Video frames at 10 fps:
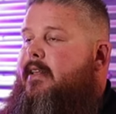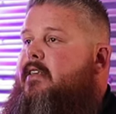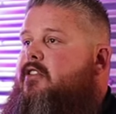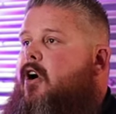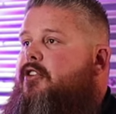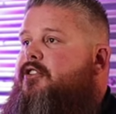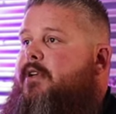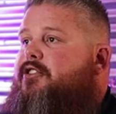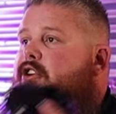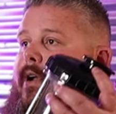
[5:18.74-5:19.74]
This is
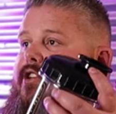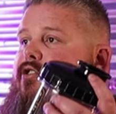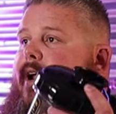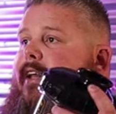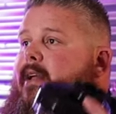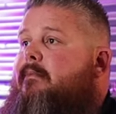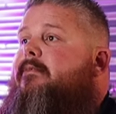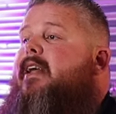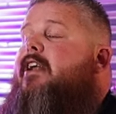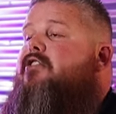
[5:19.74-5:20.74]
also a two inch tri-clamp
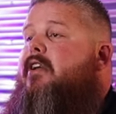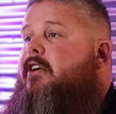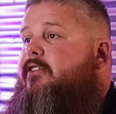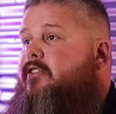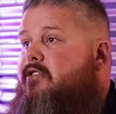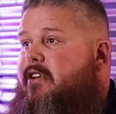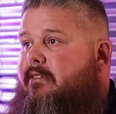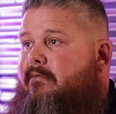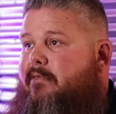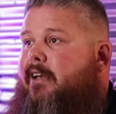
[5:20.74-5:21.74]
flange on here, so you
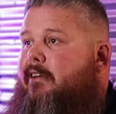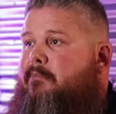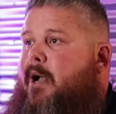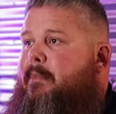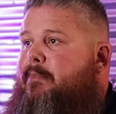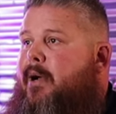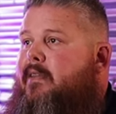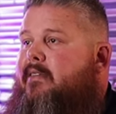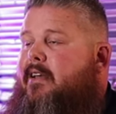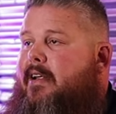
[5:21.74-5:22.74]
could literally probably
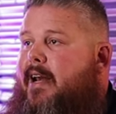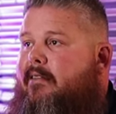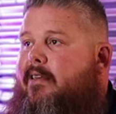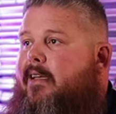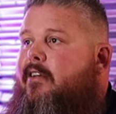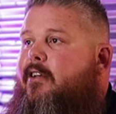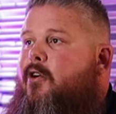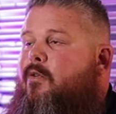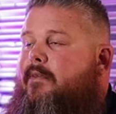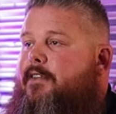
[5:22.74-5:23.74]
put this on anything
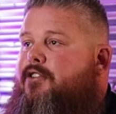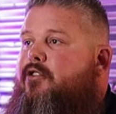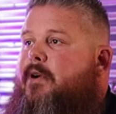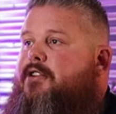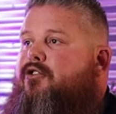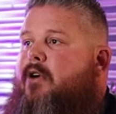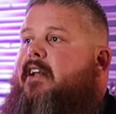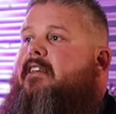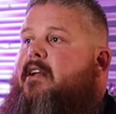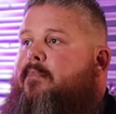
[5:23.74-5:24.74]
with a two inch
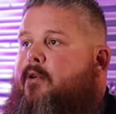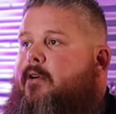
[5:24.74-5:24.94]
tri-clamp